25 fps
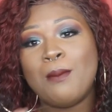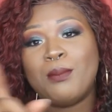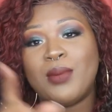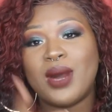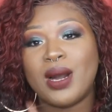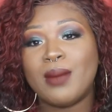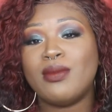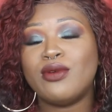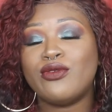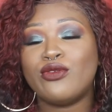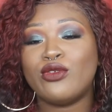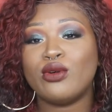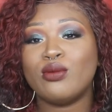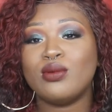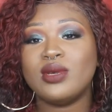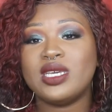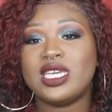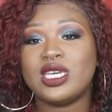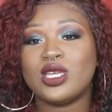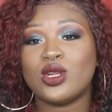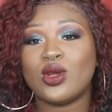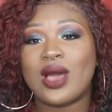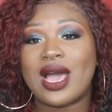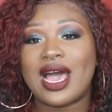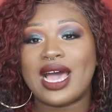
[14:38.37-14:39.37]
But before we
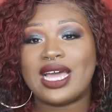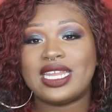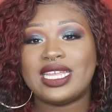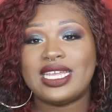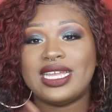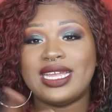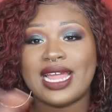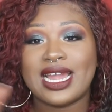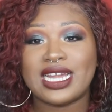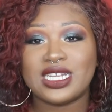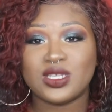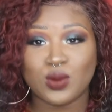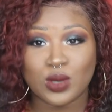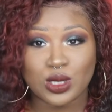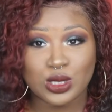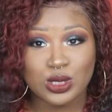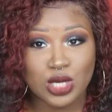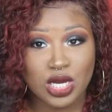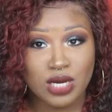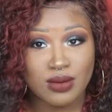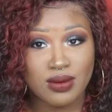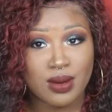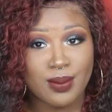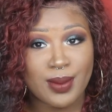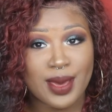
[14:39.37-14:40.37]
get on out of here, I just want to
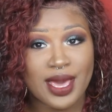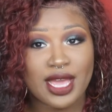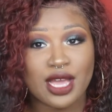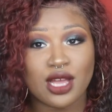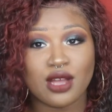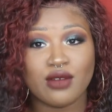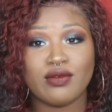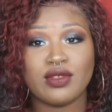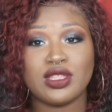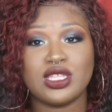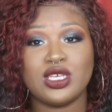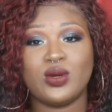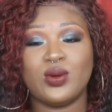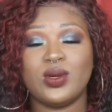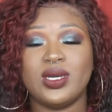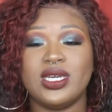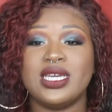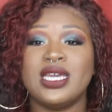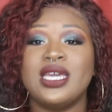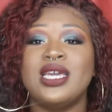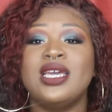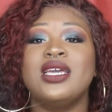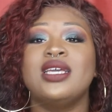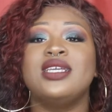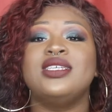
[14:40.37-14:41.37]
talk about my hair really
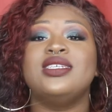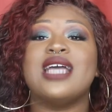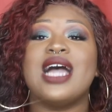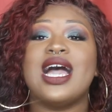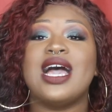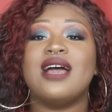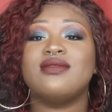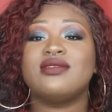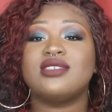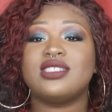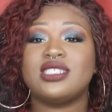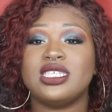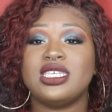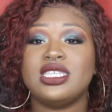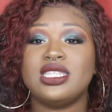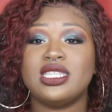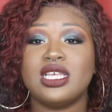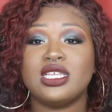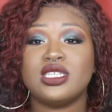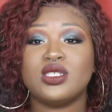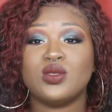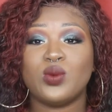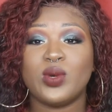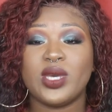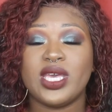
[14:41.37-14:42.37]
quick. Y'all have seen
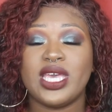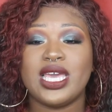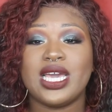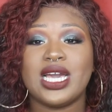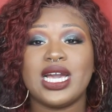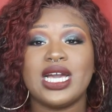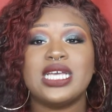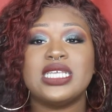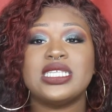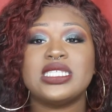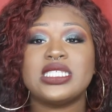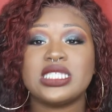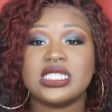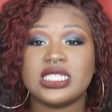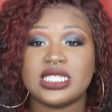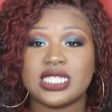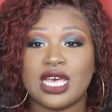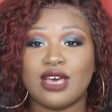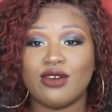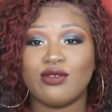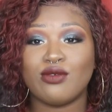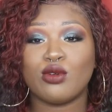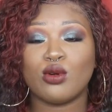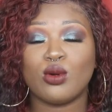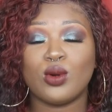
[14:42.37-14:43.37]
this wig
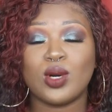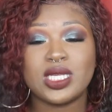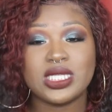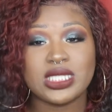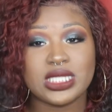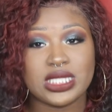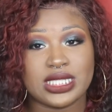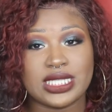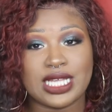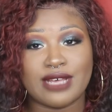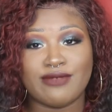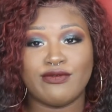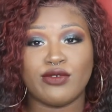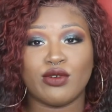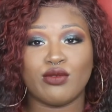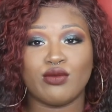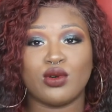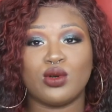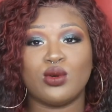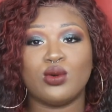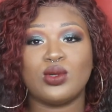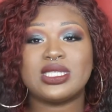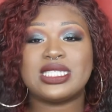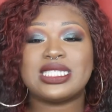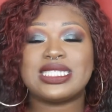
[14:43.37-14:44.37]
several
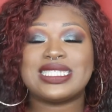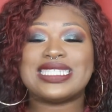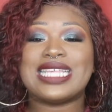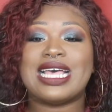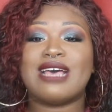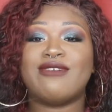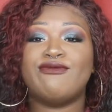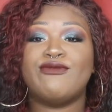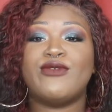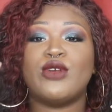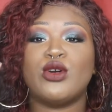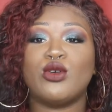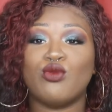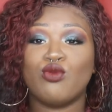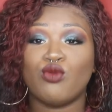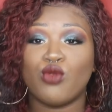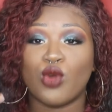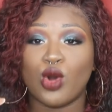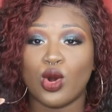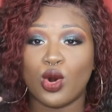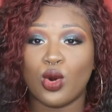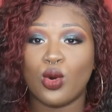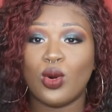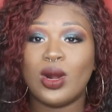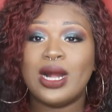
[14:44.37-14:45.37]
several
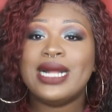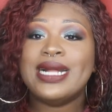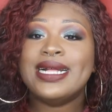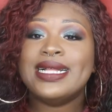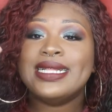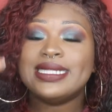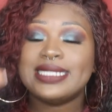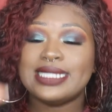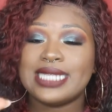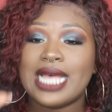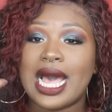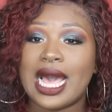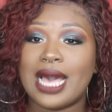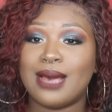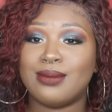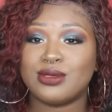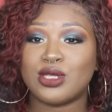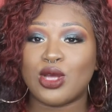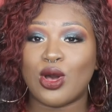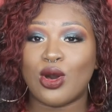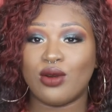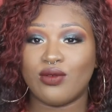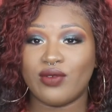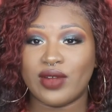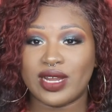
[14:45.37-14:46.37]
several
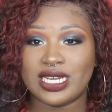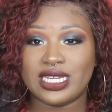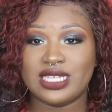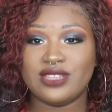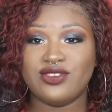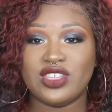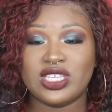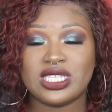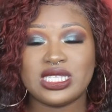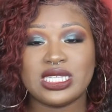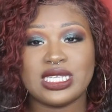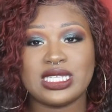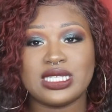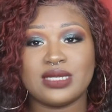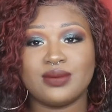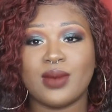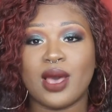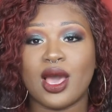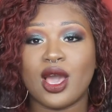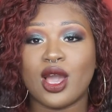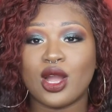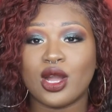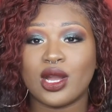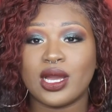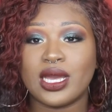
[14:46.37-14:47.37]
times already. This is
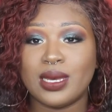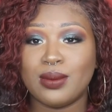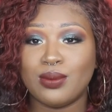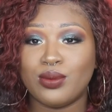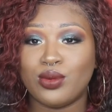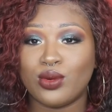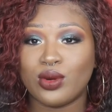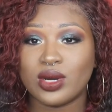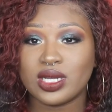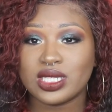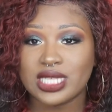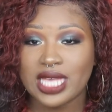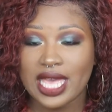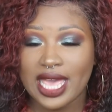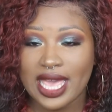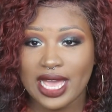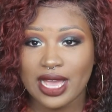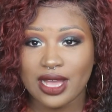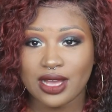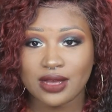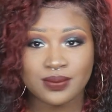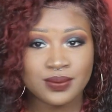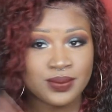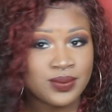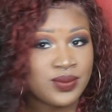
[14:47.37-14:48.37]
my Her Imports
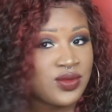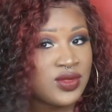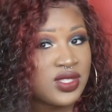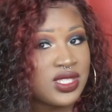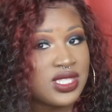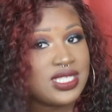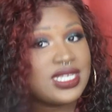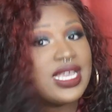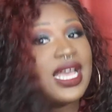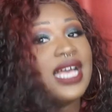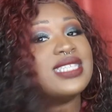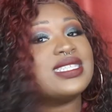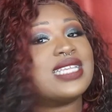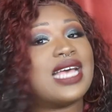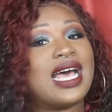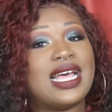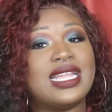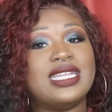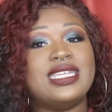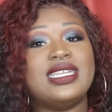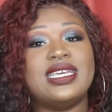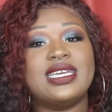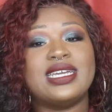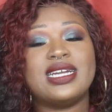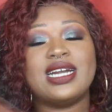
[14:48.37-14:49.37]
hair. Yes,
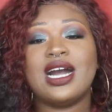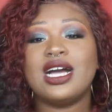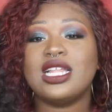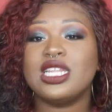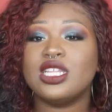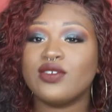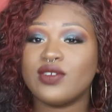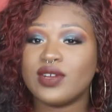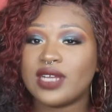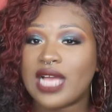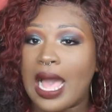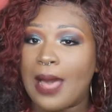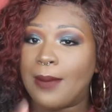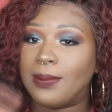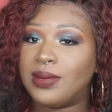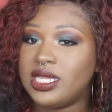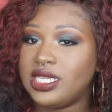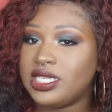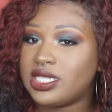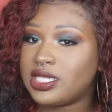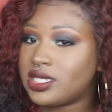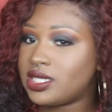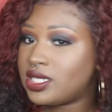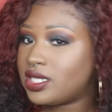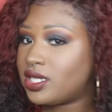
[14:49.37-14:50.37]
I did color it, I
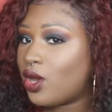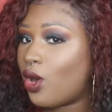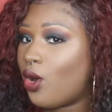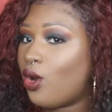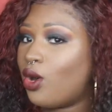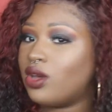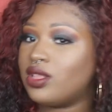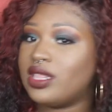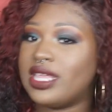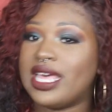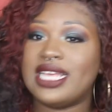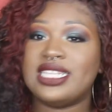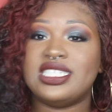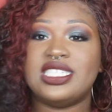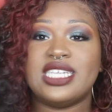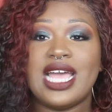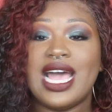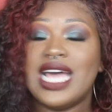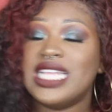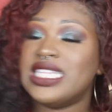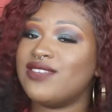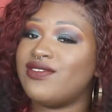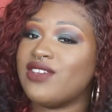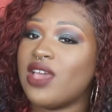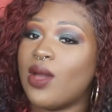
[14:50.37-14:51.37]
bleached it, all that
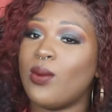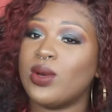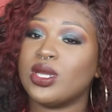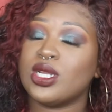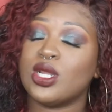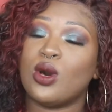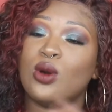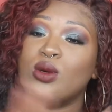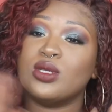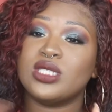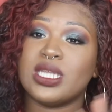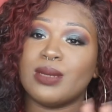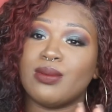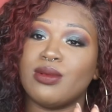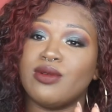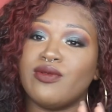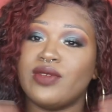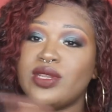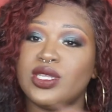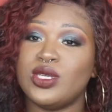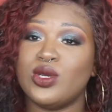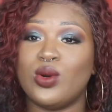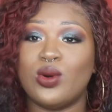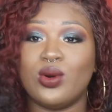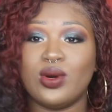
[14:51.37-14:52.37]
jazz. If y'all want a whole separate
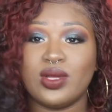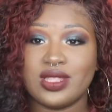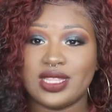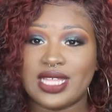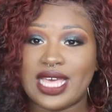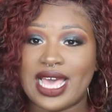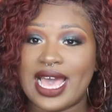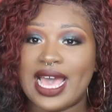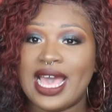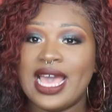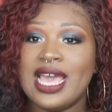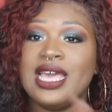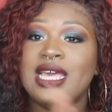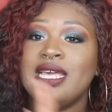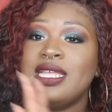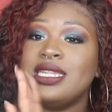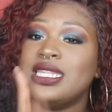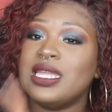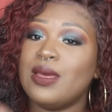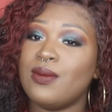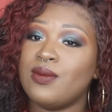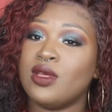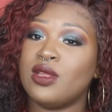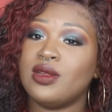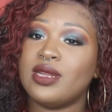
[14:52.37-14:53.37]
video on that,
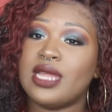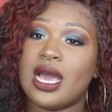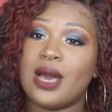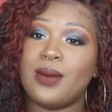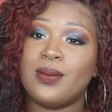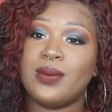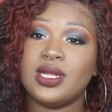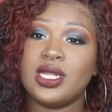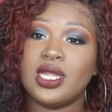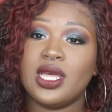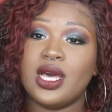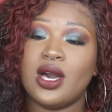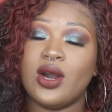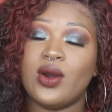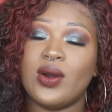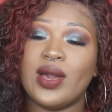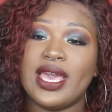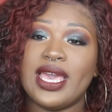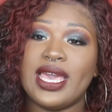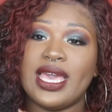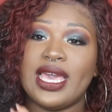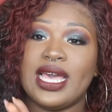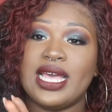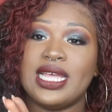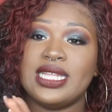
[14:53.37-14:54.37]
let me know down below
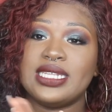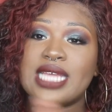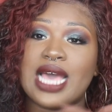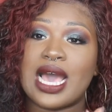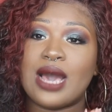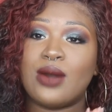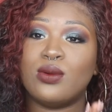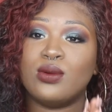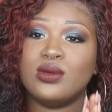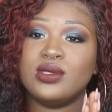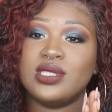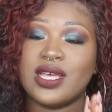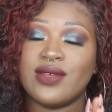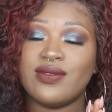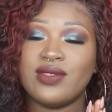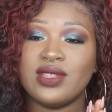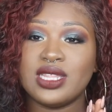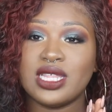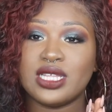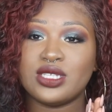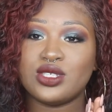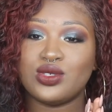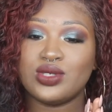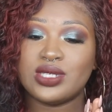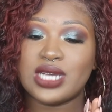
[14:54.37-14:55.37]
and I will
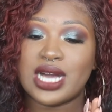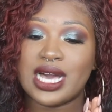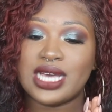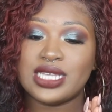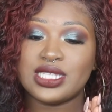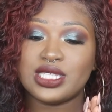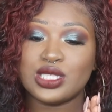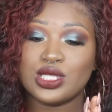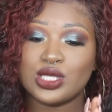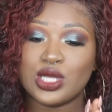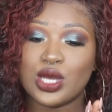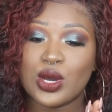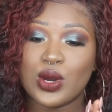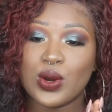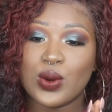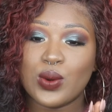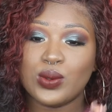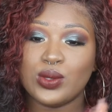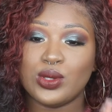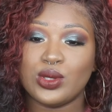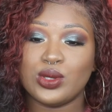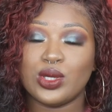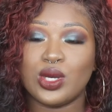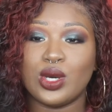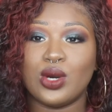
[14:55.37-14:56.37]
definitely let you guys
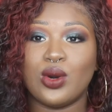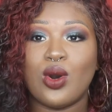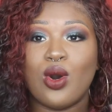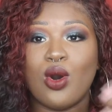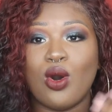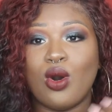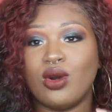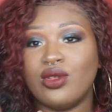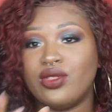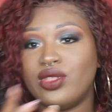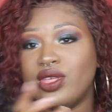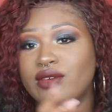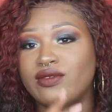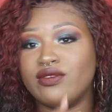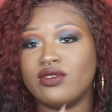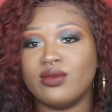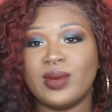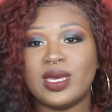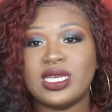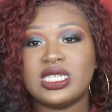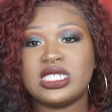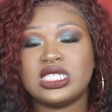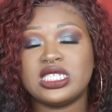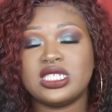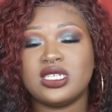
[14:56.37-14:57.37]
know, you know, all the
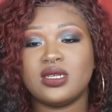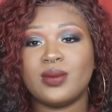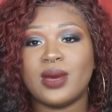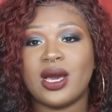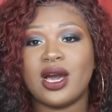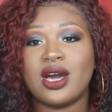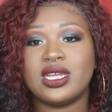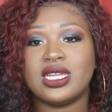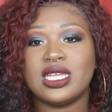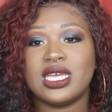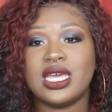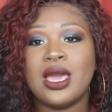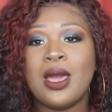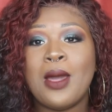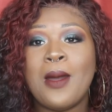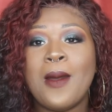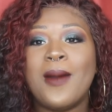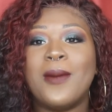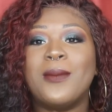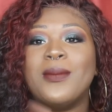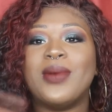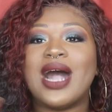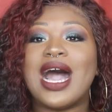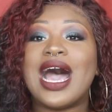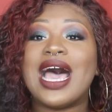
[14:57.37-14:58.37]
information about it.
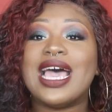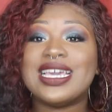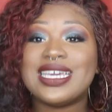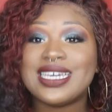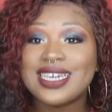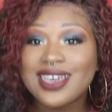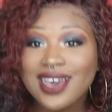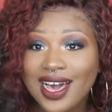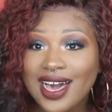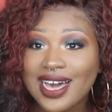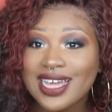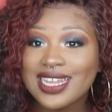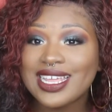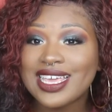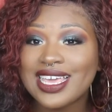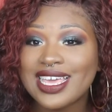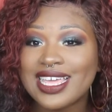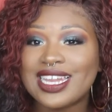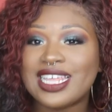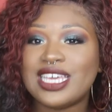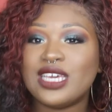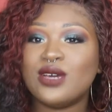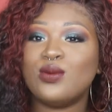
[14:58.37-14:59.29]
But I cut it.